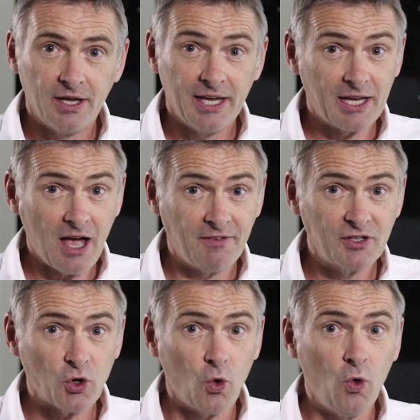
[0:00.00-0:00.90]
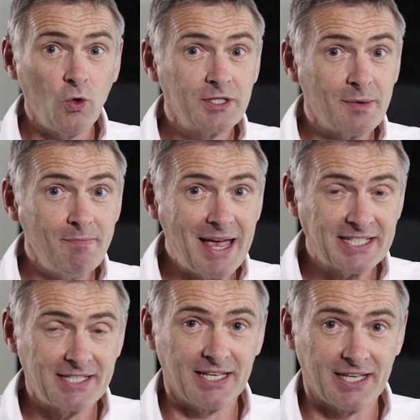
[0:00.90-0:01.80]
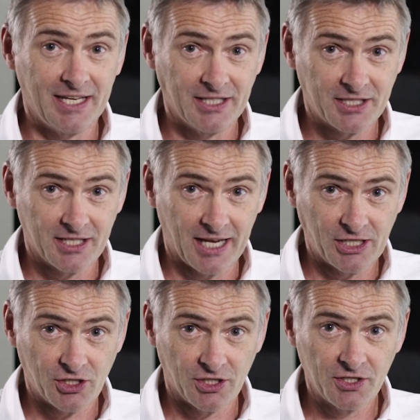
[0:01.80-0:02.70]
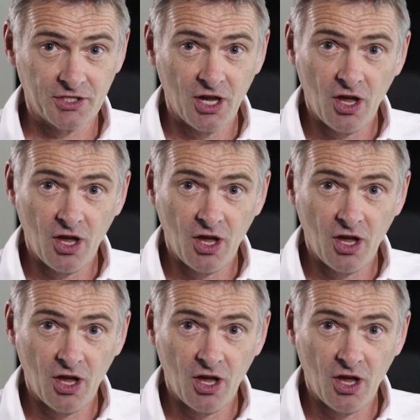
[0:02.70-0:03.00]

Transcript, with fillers: It covers all domestic installations,